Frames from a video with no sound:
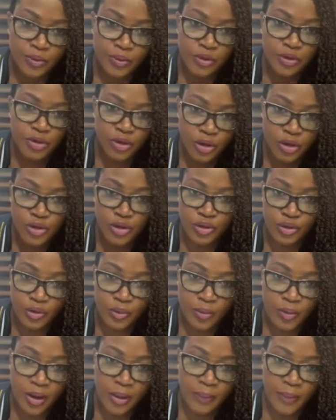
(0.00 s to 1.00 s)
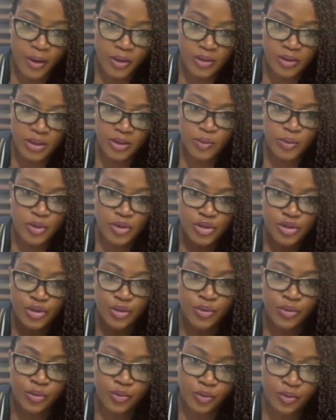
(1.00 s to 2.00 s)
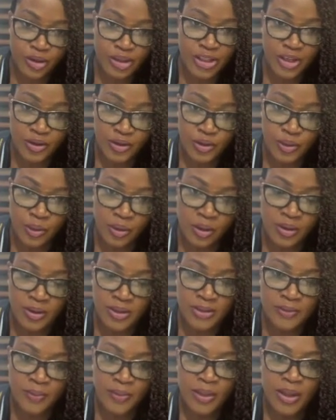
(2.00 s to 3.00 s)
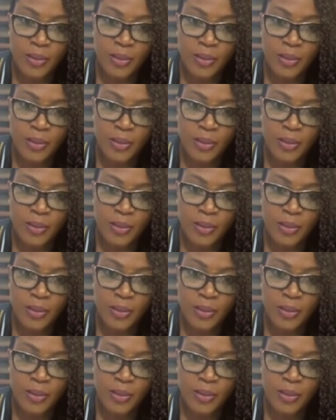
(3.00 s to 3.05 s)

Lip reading: talk to you more about it once you reach out to us.